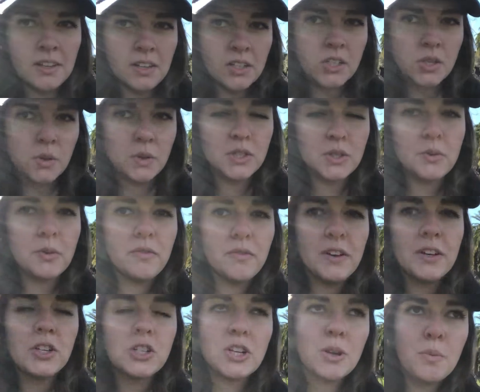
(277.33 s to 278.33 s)
So once we
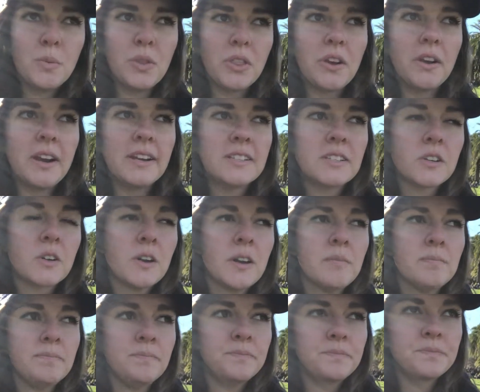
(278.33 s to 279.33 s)
finish up with our ice
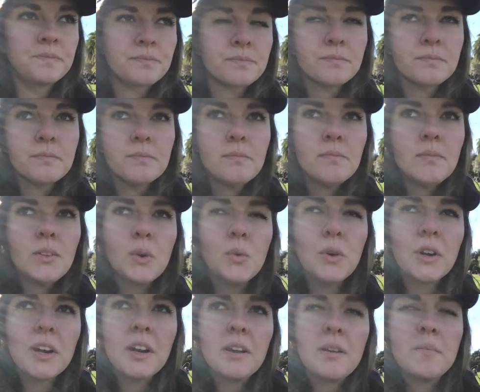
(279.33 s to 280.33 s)
cream,
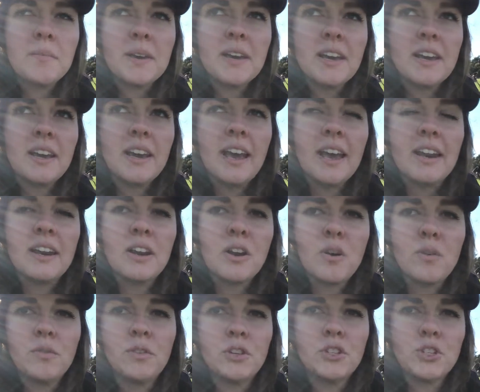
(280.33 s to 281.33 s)
we're going to be heading
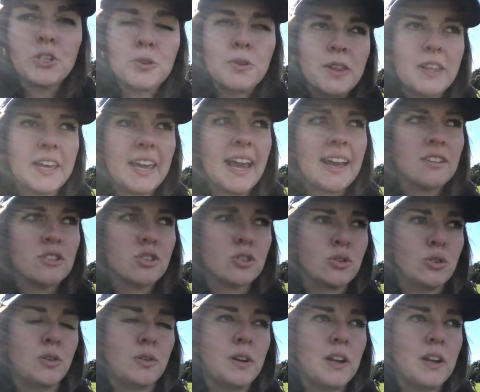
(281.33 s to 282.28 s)
over to the Castro